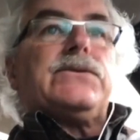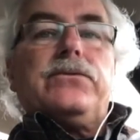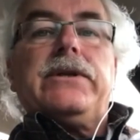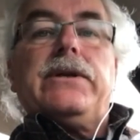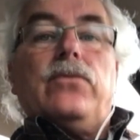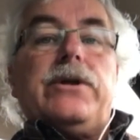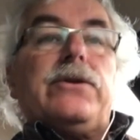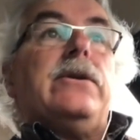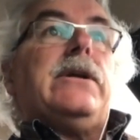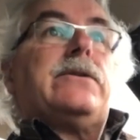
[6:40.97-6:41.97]
really what
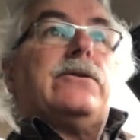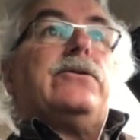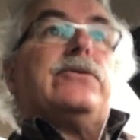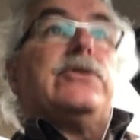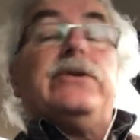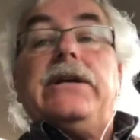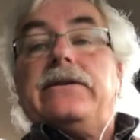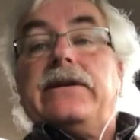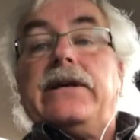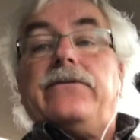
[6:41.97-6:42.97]
you need to do, is you
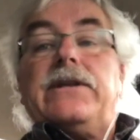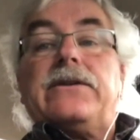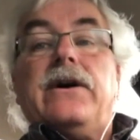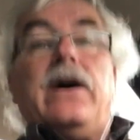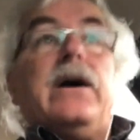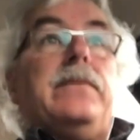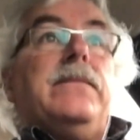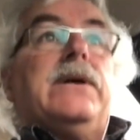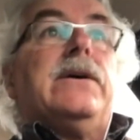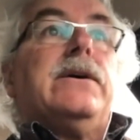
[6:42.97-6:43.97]
need to give it time
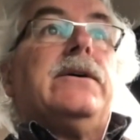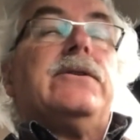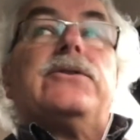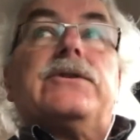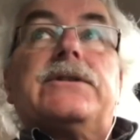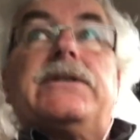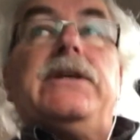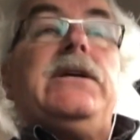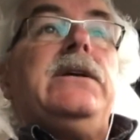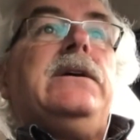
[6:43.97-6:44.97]
to
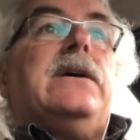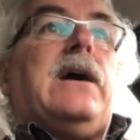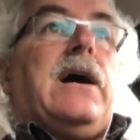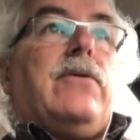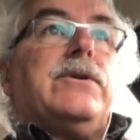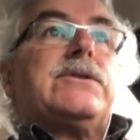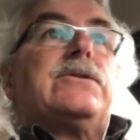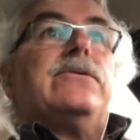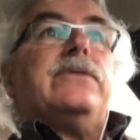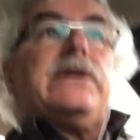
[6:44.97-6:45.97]
see how it's
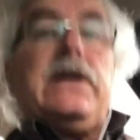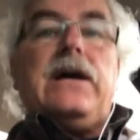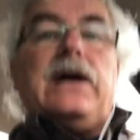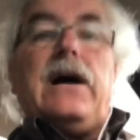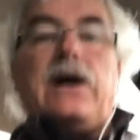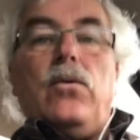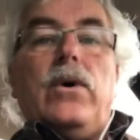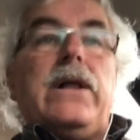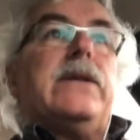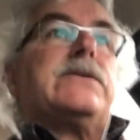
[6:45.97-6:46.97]
doing, how
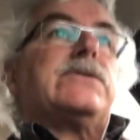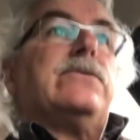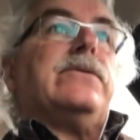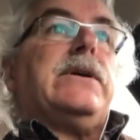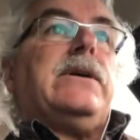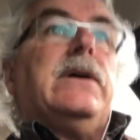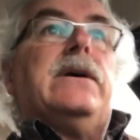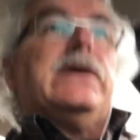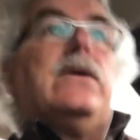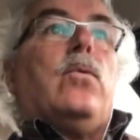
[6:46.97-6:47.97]
well it's doing.
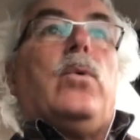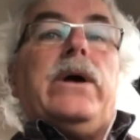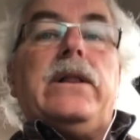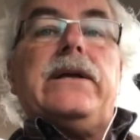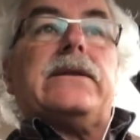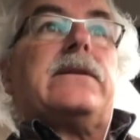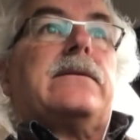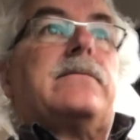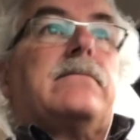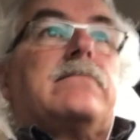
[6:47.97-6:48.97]
Will it
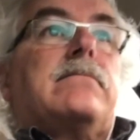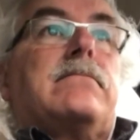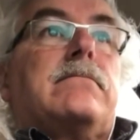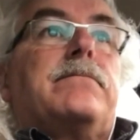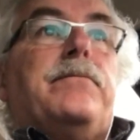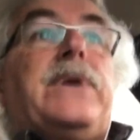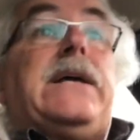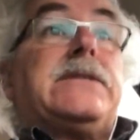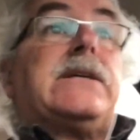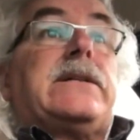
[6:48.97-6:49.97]

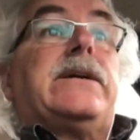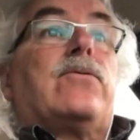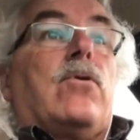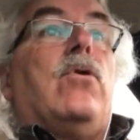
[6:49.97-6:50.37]
basically grow